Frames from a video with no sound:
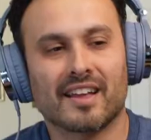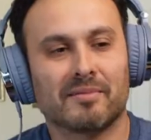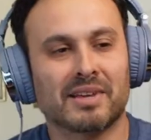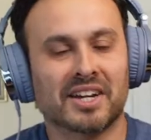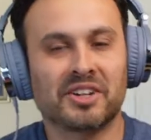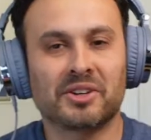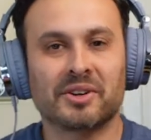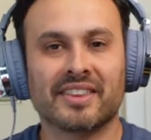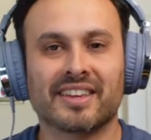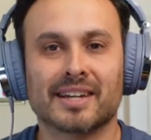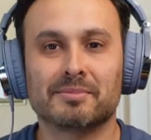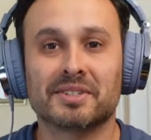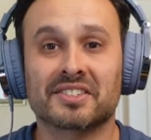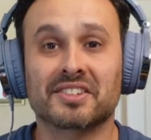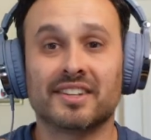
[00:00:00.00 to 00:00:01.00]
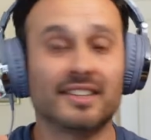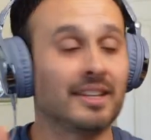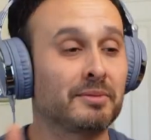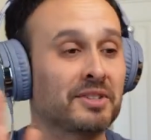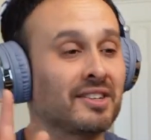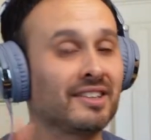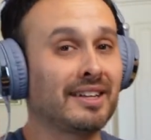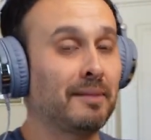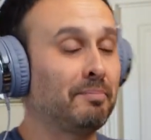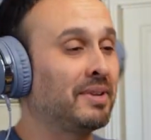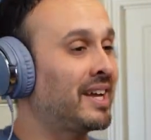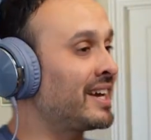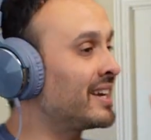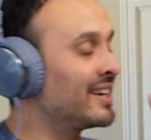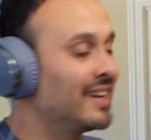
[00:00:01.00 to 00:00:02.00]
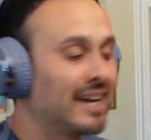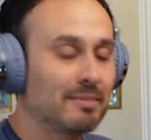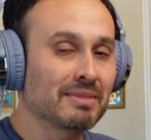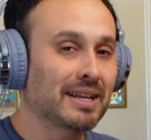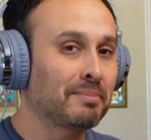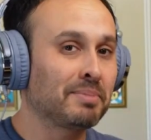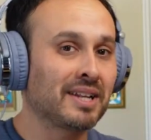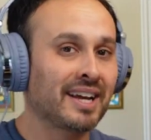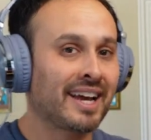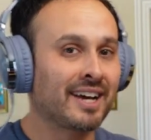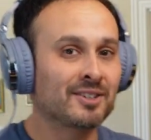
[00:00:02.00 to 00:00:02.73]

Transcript: I'm not gonna do anything. I'm just gonna. I'm just gonna let it play. I'm gonna let it play